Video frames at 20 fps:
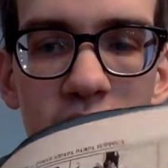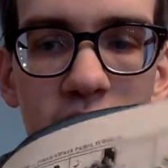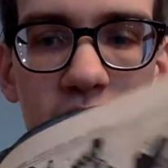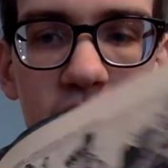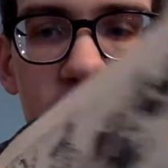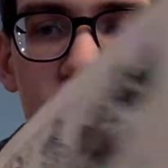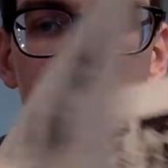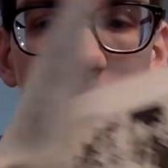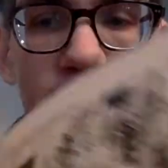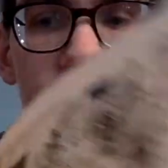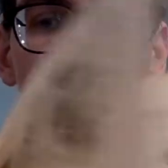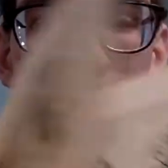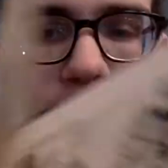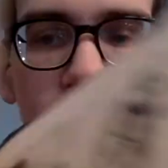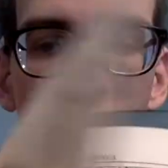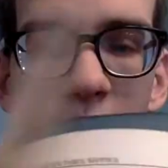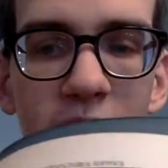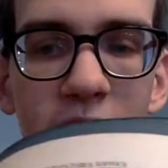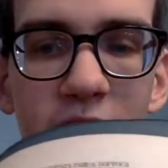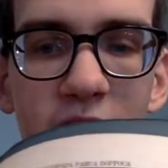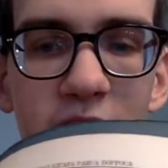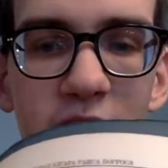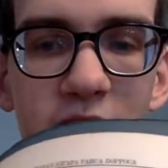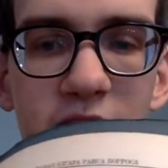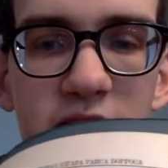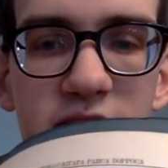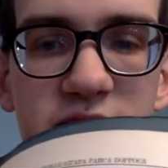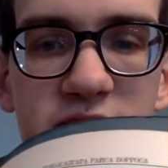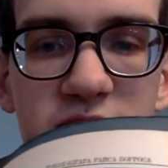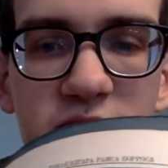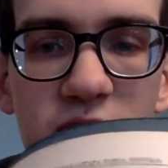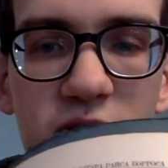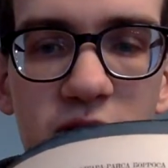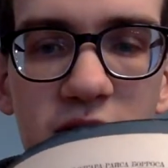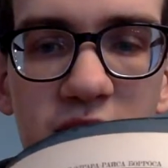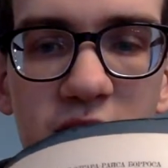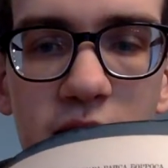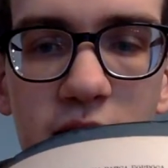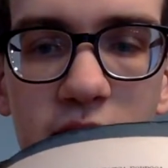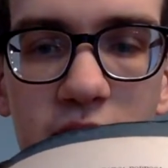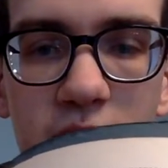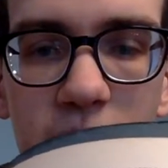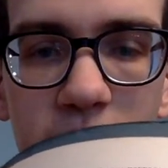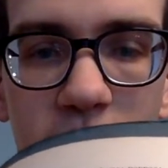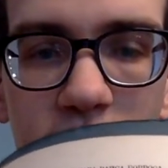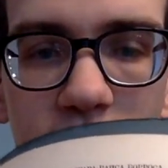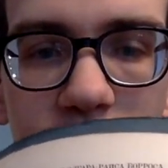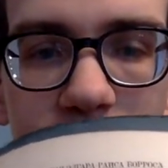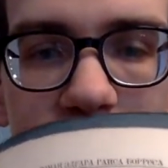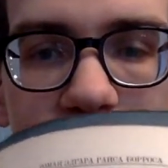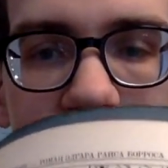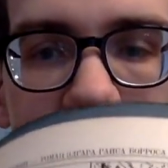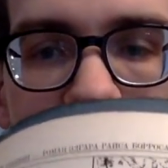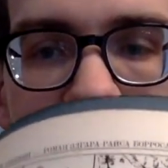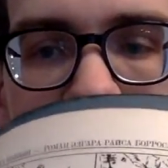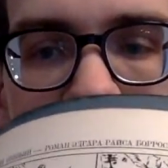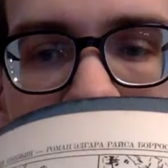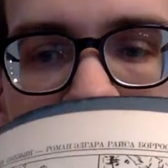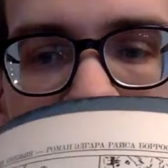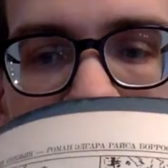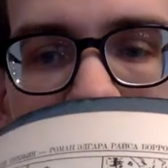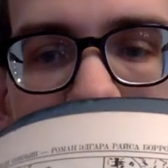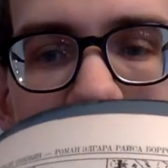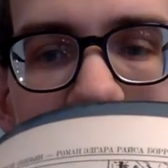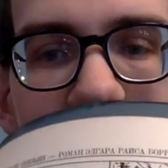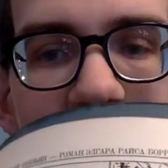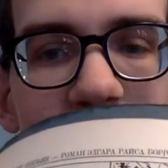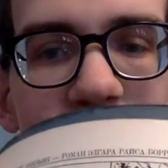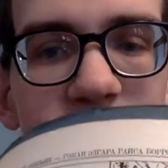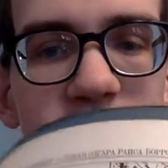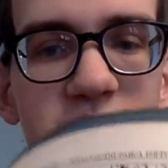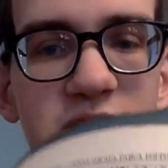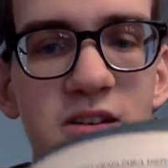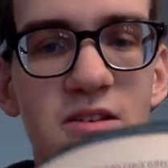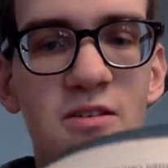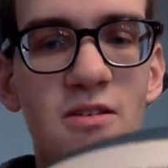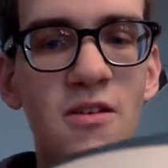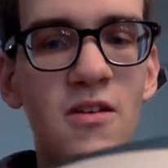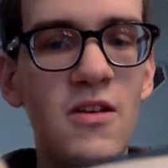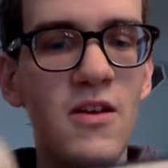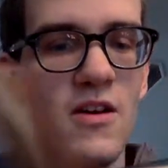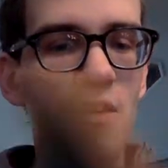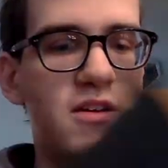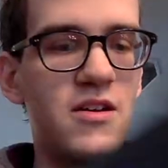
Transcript: And so, yeah, I'm looking for a buyer still.